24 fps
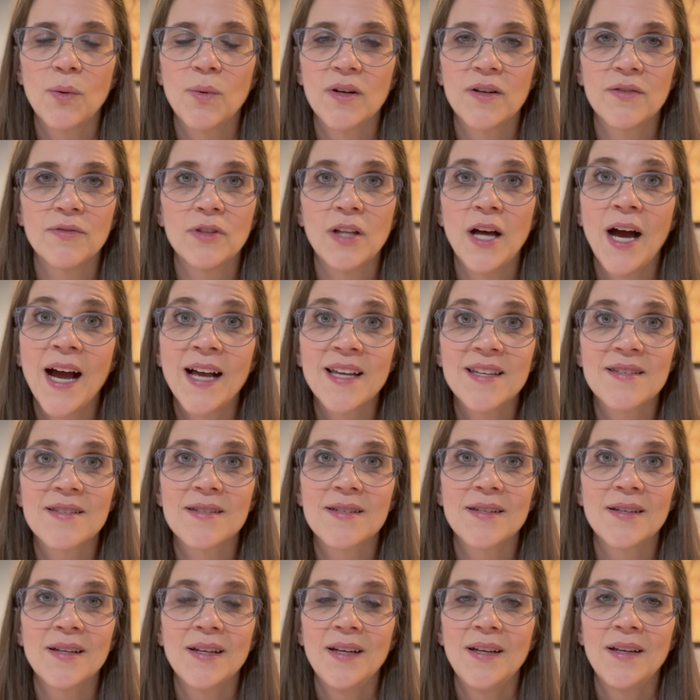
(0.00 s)
have lost
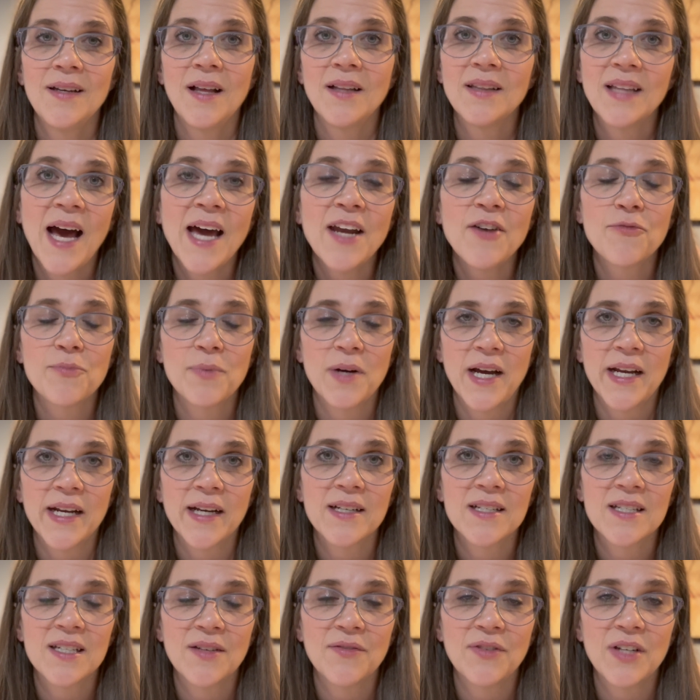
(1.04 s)
a lot of
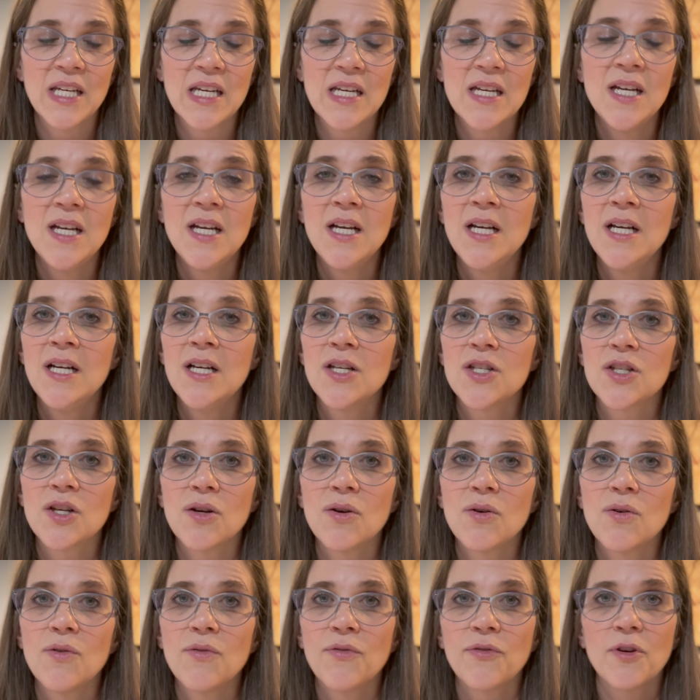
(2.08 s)
productivity.
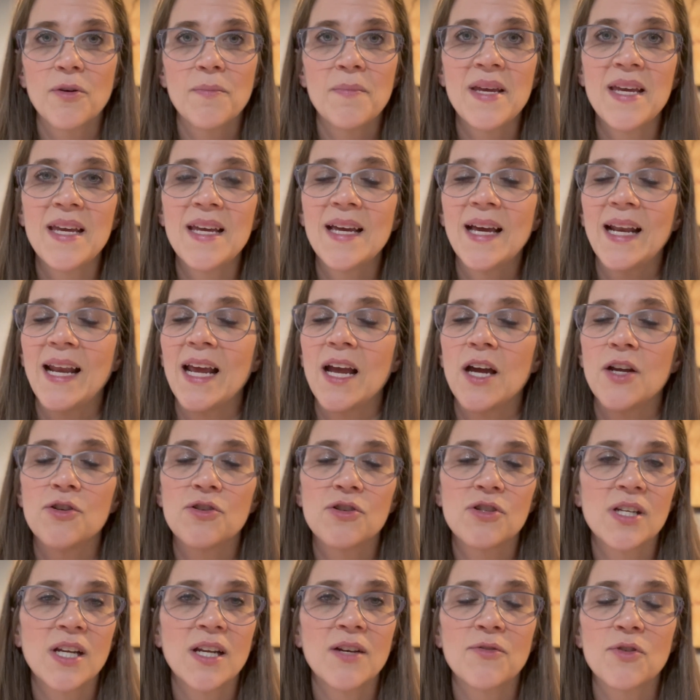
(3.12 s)
So for me, and I
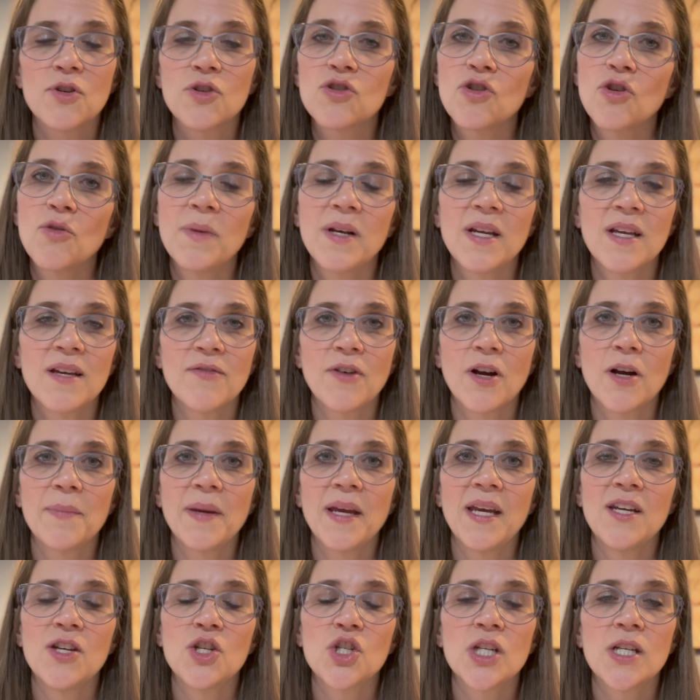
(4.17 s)
understand for so many of our
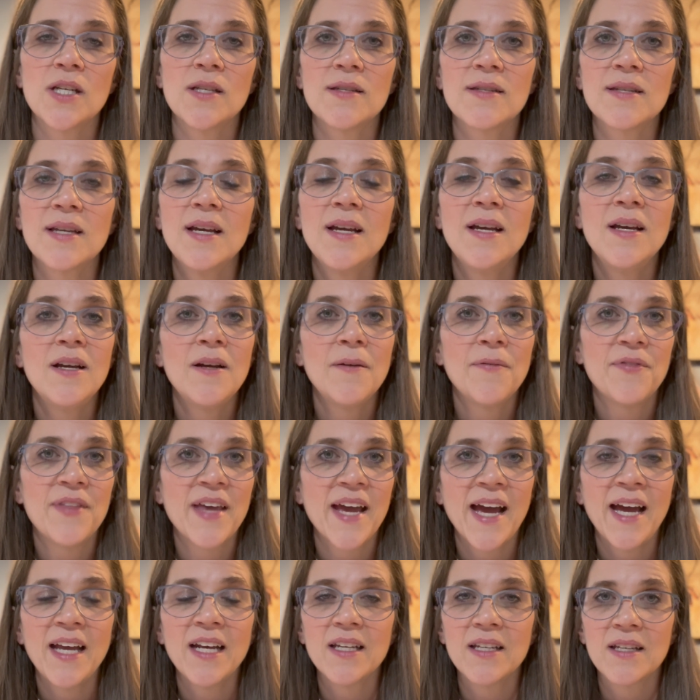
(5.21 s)
patients,
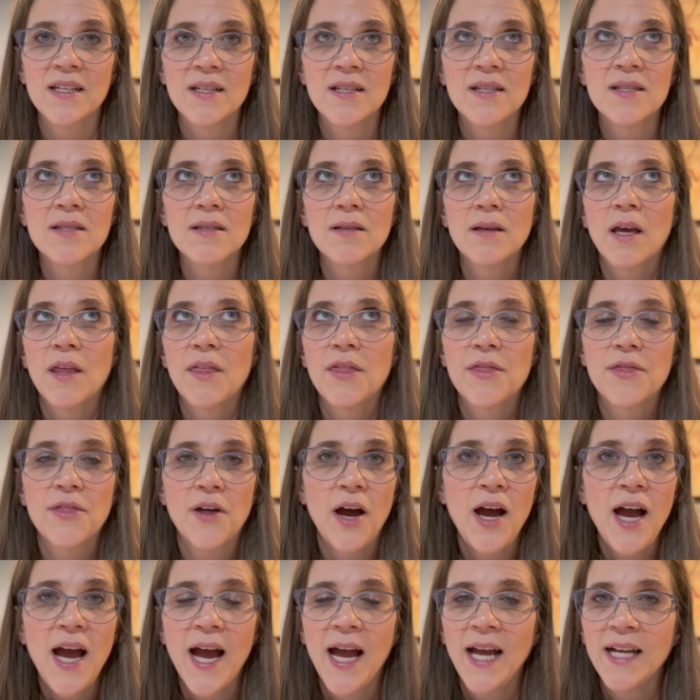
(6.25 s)
that is a
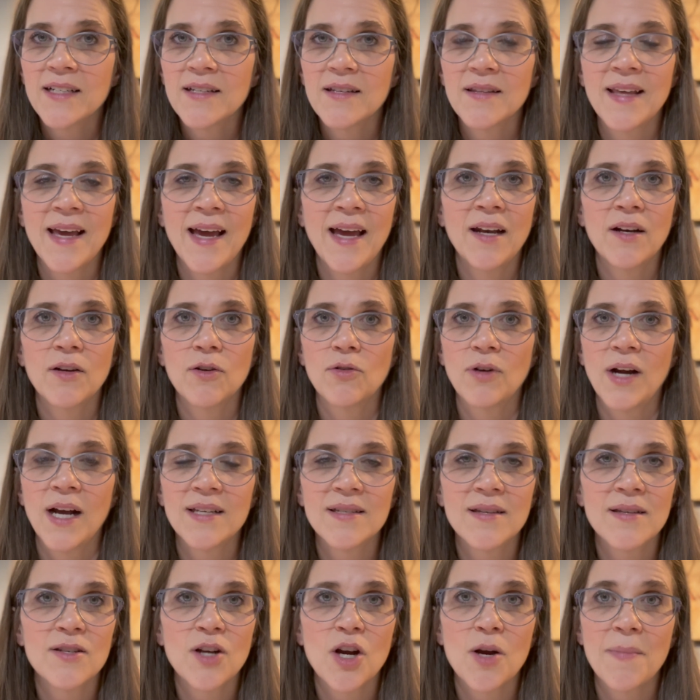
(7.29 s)
thought that
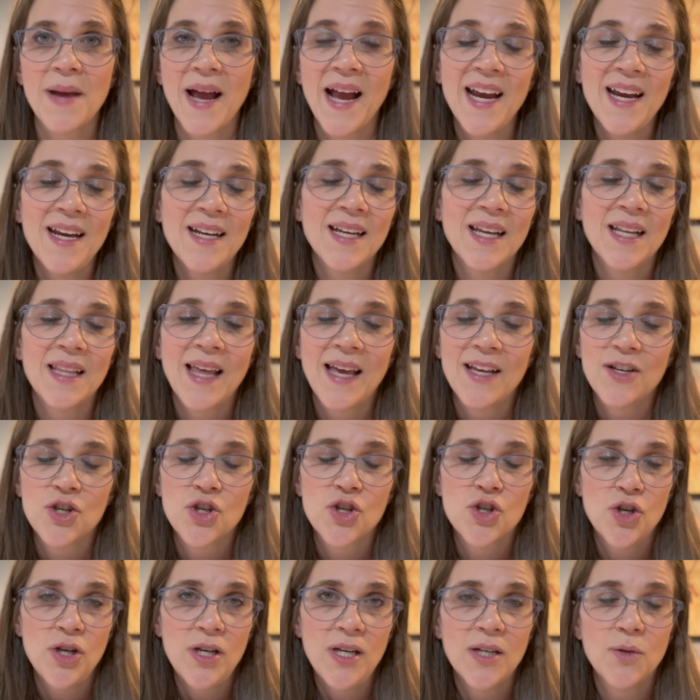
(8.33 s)
crosses our mind, and that
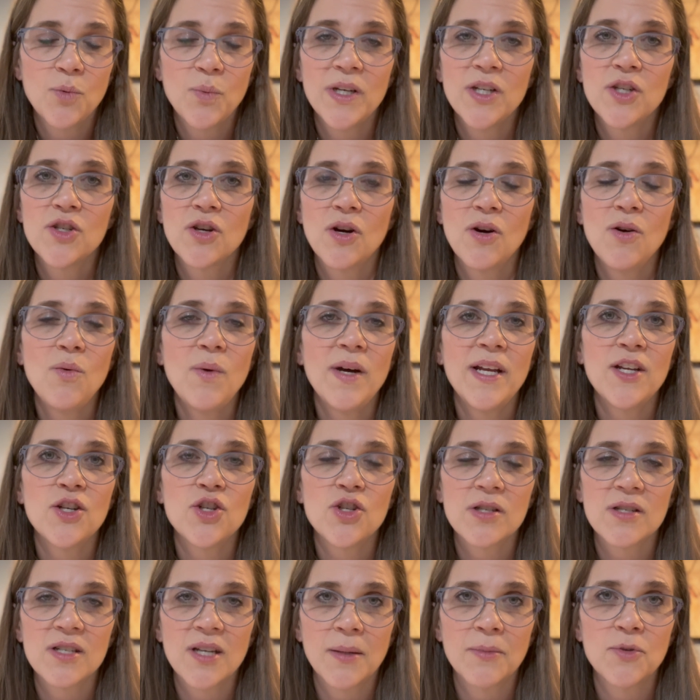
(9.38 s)
should. We don't want to
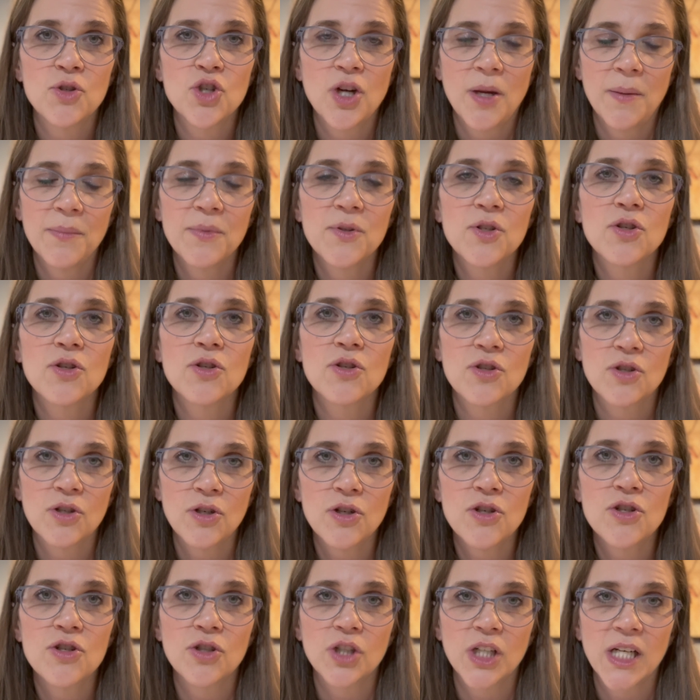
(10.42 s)
just jump to
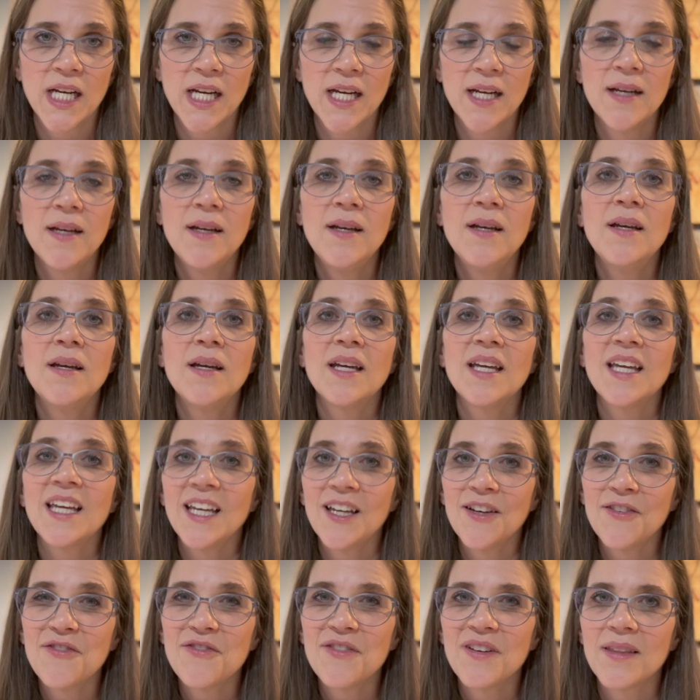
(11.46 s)
surgery
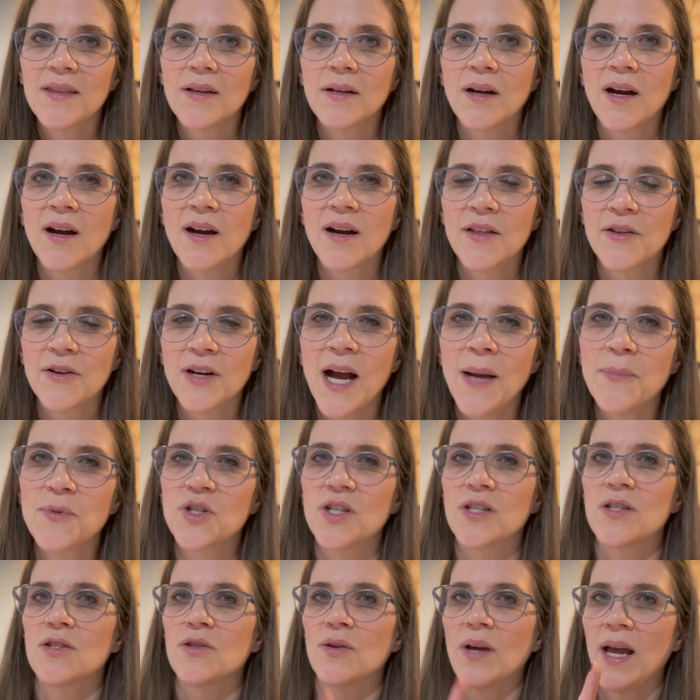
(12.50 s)
if there are other
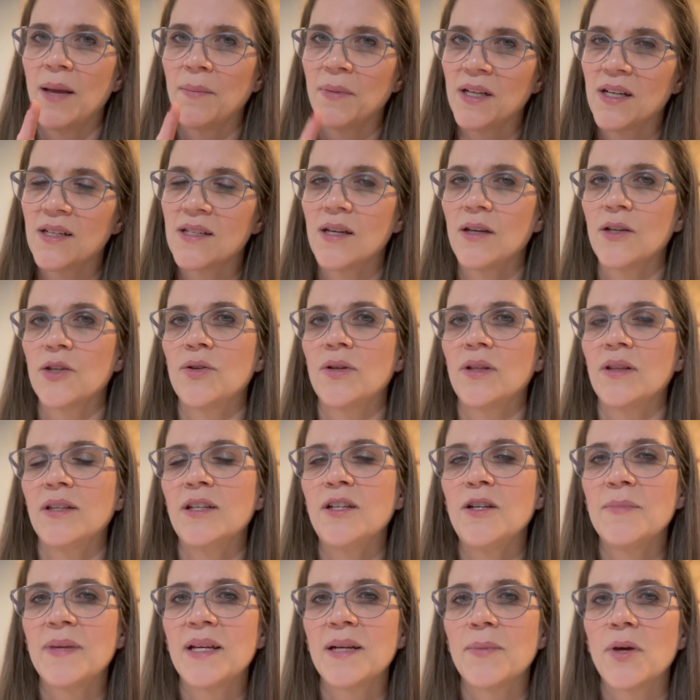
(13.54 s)
options. So I'm going to tell you a
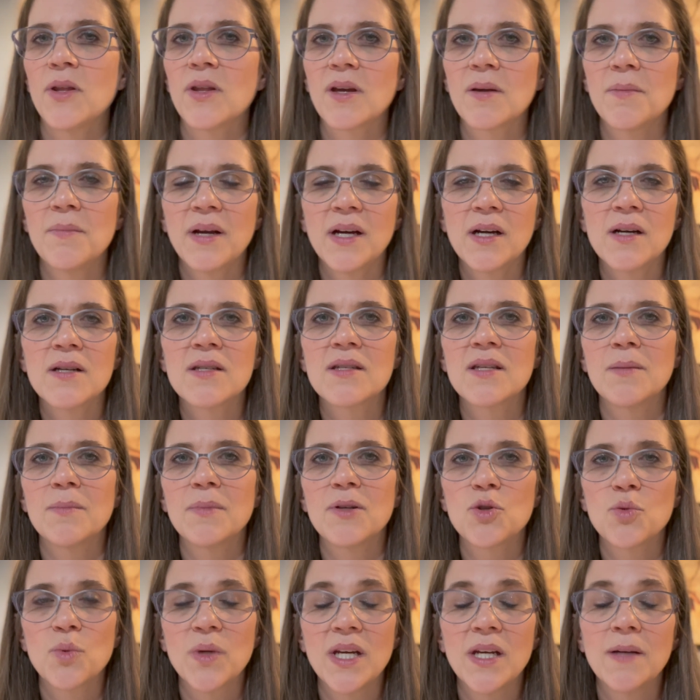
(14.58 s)
little bit about the comparison
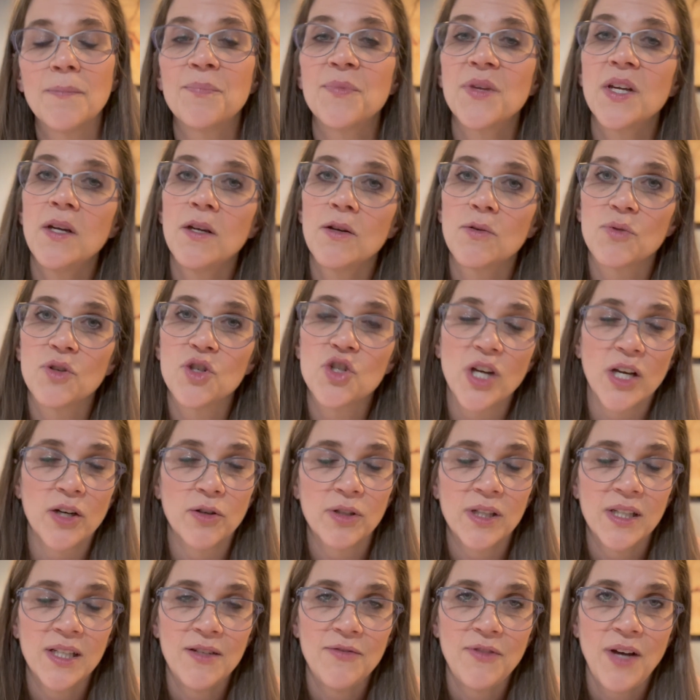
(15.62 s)
between
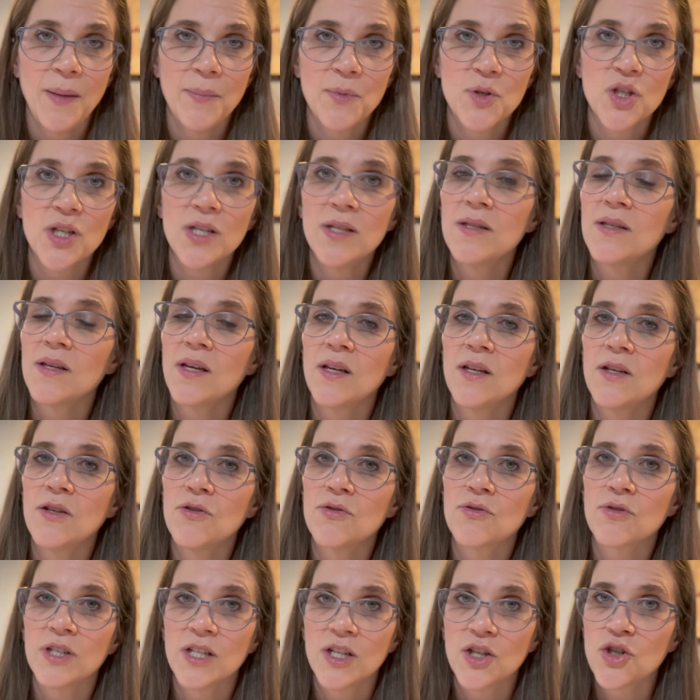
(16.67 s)
regenerative options and
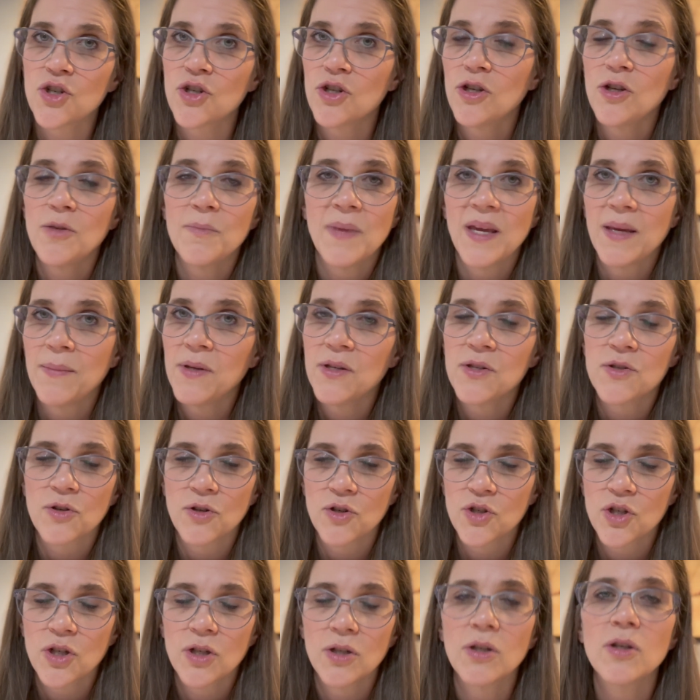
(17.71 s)
traditional, maybe
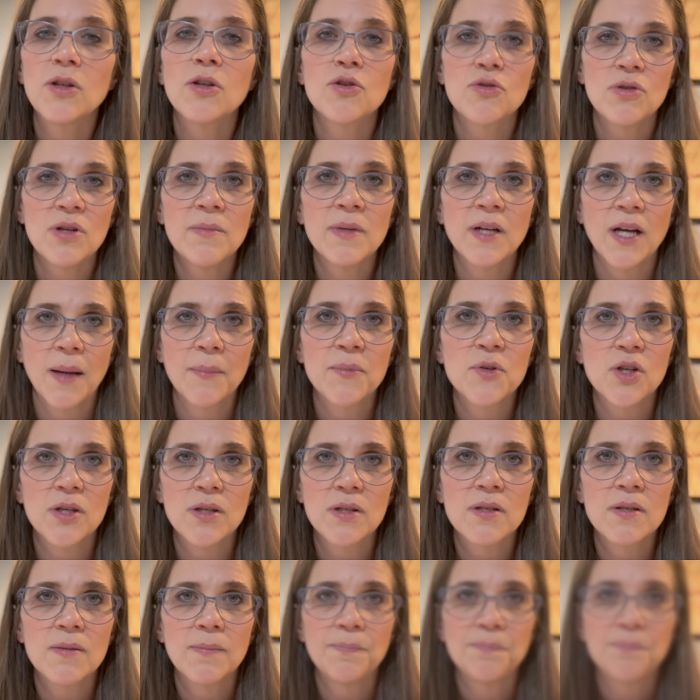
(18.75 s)
surgical treatment
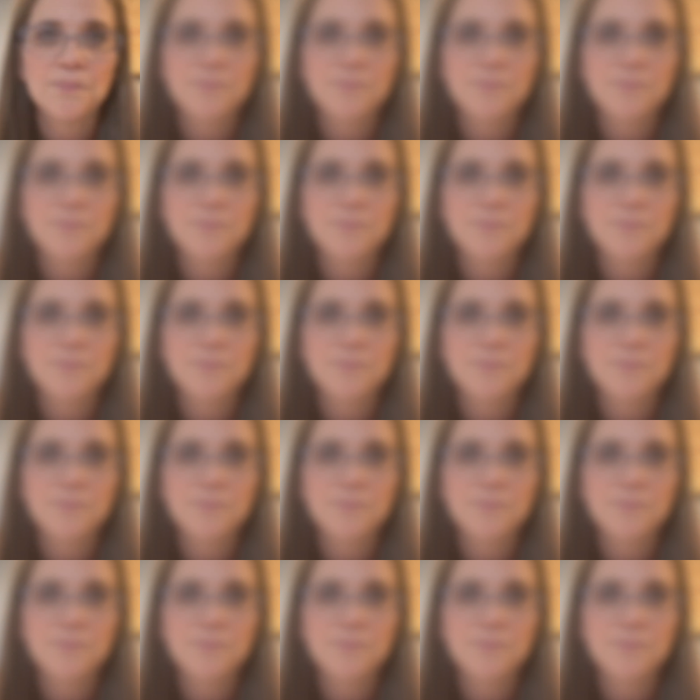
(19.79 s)
options.